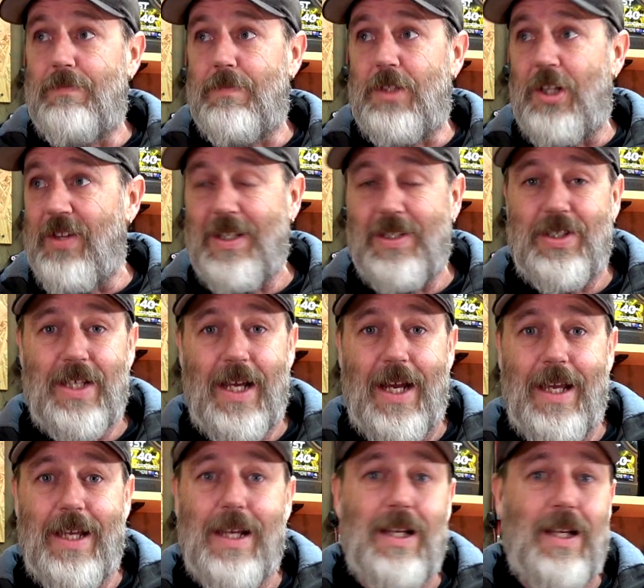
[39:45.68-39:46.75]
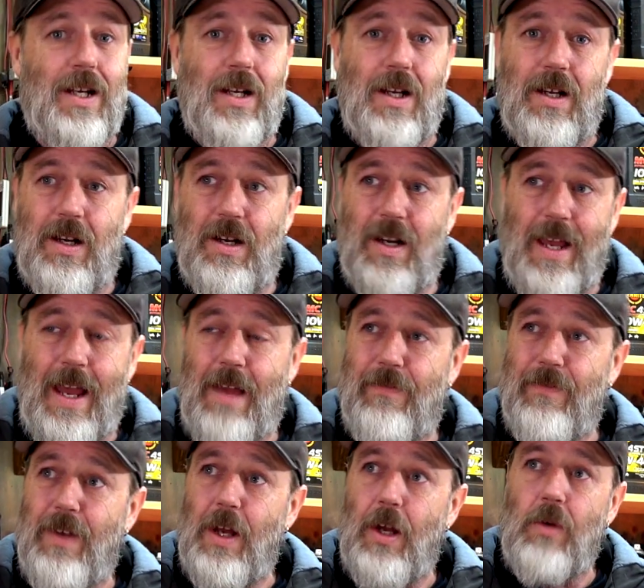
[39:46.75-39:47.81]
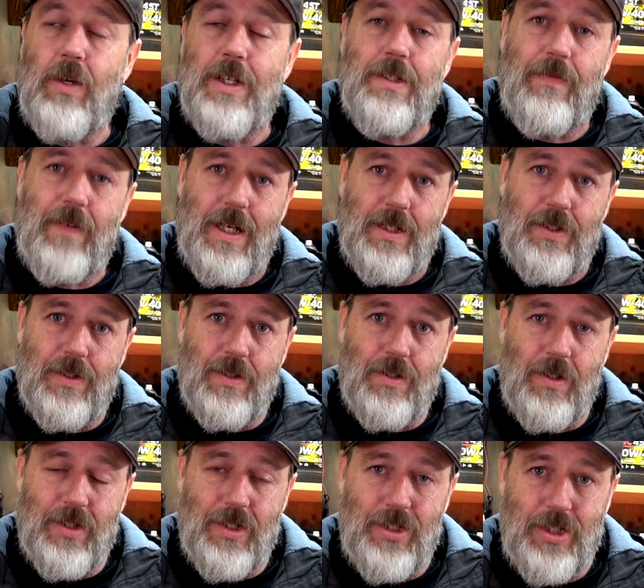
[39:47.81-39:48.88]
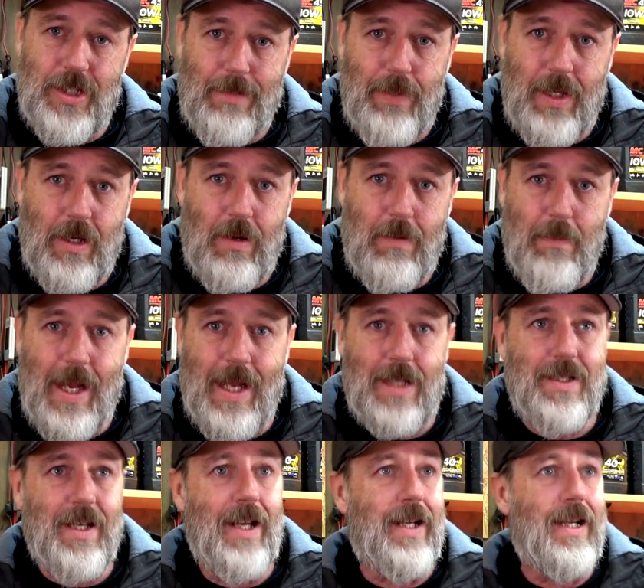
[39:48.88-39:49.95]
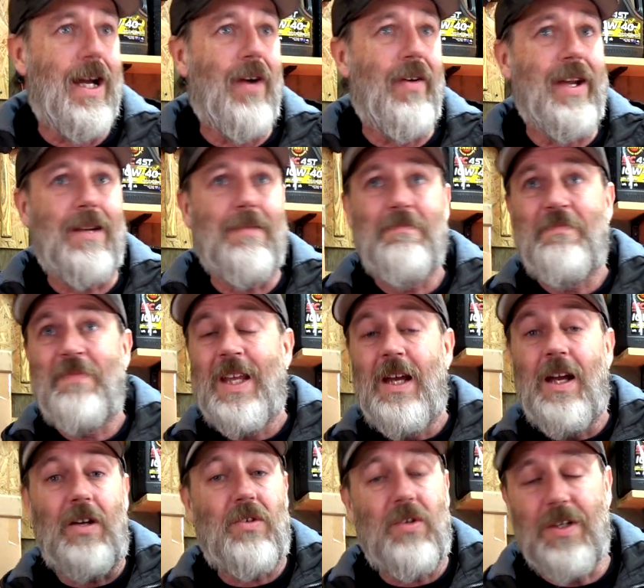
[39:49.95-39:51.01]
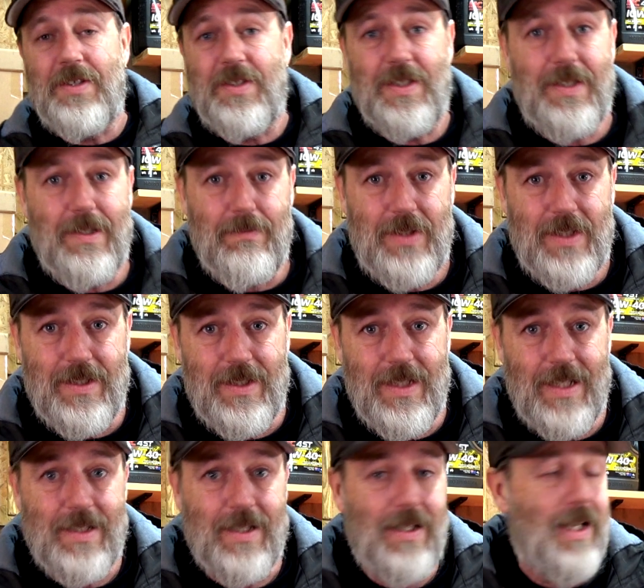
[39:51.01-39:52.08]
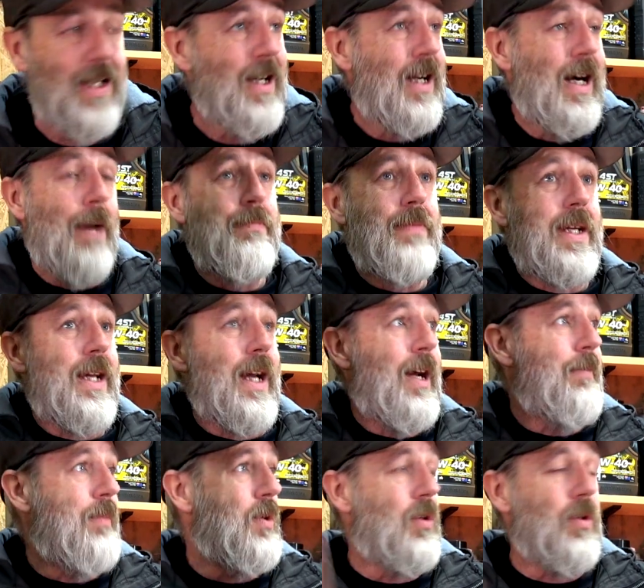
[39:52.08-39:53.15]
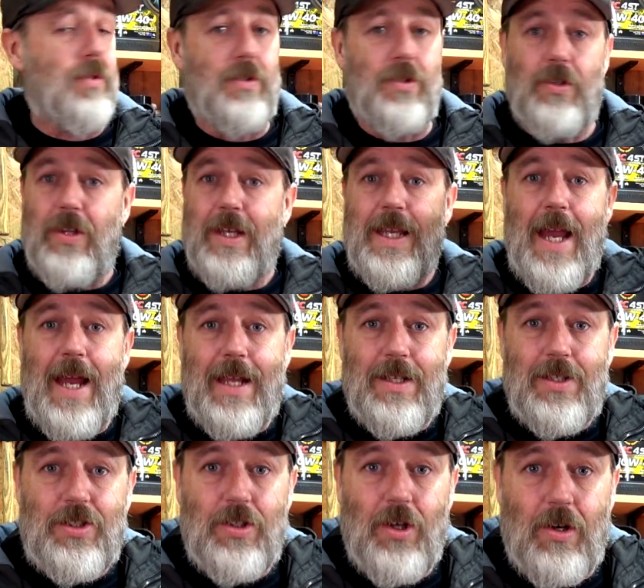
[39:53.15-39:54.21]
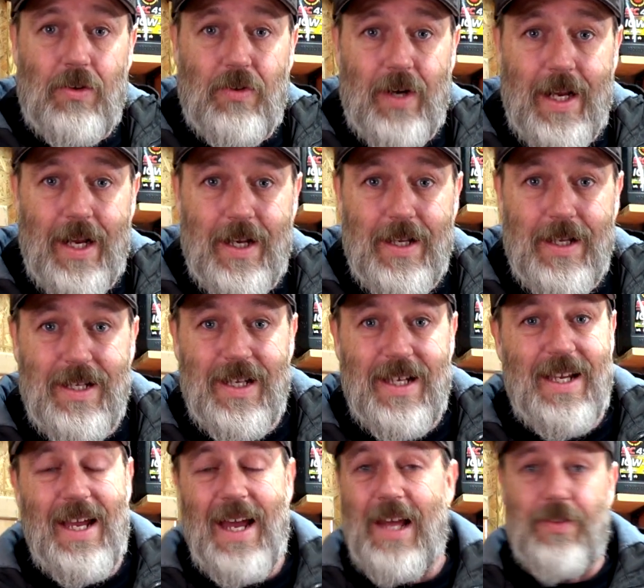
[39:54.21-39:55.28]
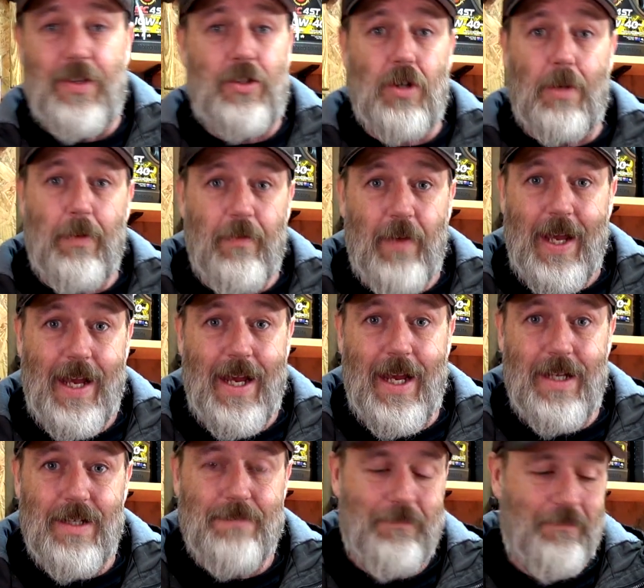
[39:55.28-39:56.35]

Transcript: to this day, I have no reservations on jumping on Max and going across the Simpson Desert up the Cape York, do the Canning stock route at the drop of a hat.